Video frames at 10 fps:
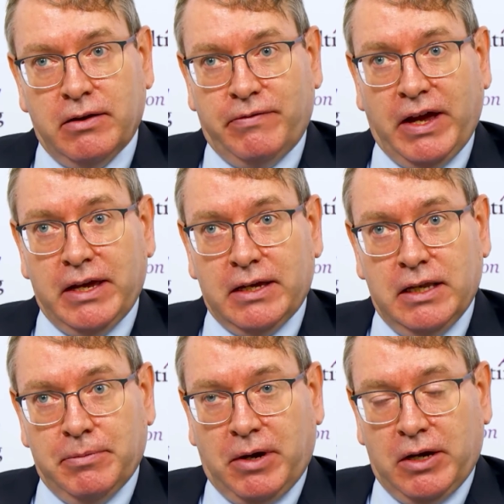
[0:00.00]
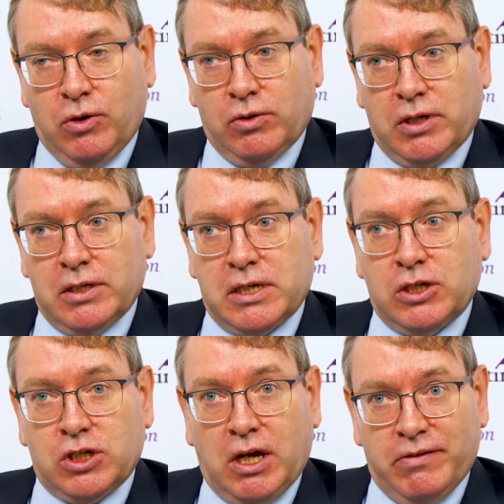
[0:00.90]
a very clear
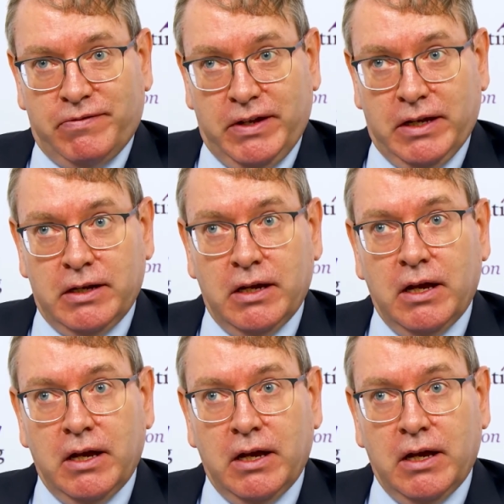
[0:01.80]
prioritization, I feel.